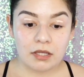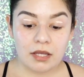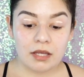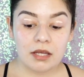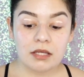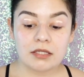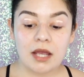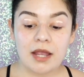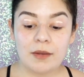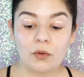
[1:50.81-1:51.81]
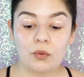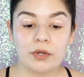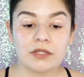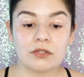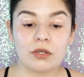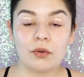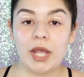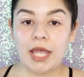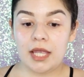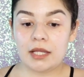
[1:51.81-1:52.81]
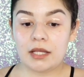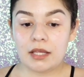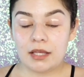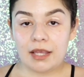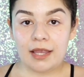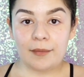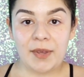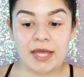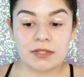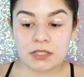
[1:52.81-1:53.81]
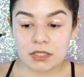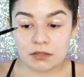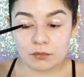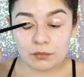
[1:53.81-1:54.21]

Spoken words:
and I'm going to go ahead and pat this in.